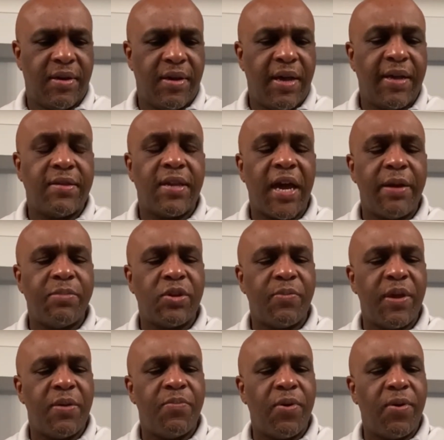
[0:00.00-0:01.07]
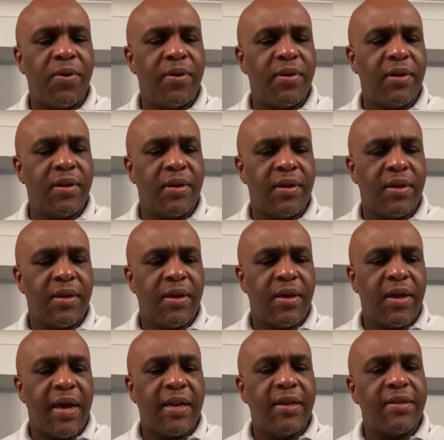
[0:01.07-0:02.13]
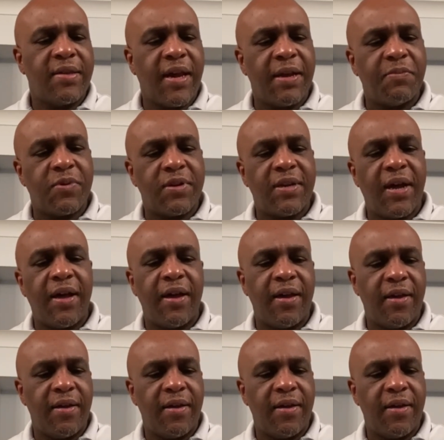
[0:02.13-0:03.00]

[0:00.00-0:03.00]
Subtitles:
A time to be born, and a time to die.